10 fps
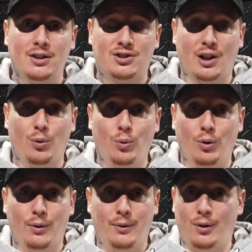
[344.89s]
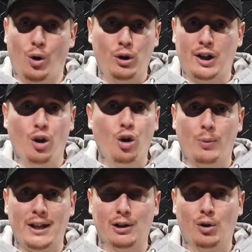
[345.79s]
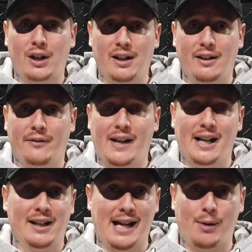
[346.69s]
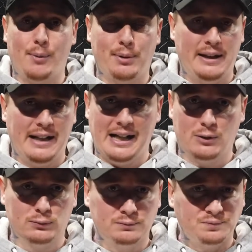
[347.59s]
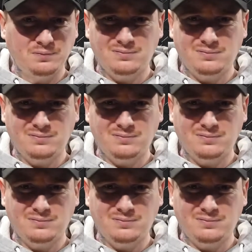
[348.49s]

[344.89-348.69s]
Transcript: So all in all, when you're looking at the fight and how it played out,